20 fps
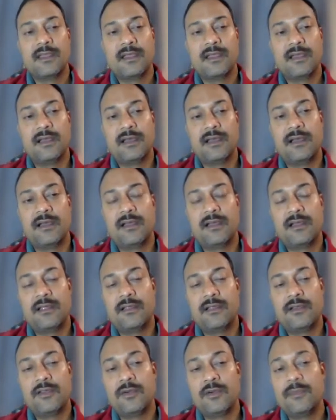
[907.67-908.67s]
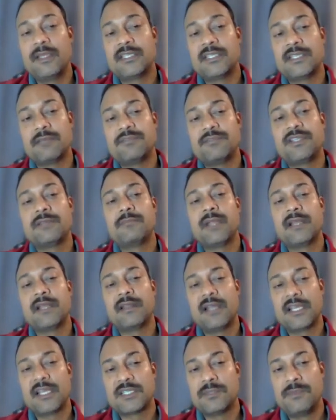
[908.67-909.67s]
Domain subject
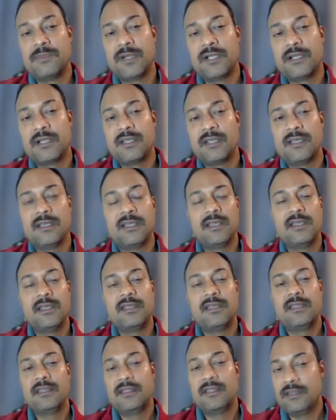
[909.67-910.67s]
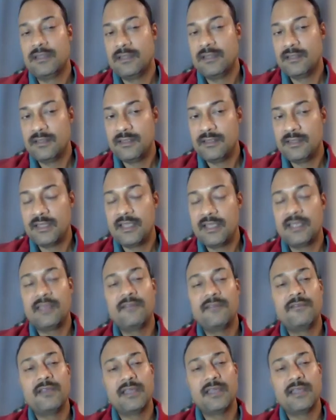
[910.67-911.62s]
matter expert, they give